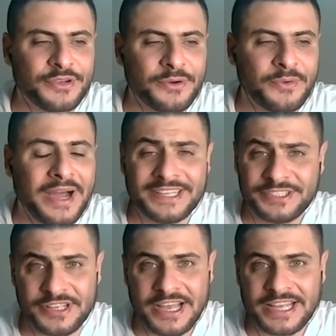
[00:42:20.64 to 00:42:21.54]
So I
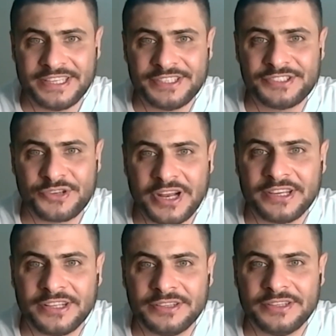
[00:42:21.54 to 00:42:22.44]

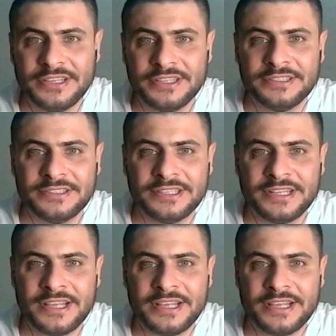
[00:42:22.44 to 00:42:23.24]
struggle in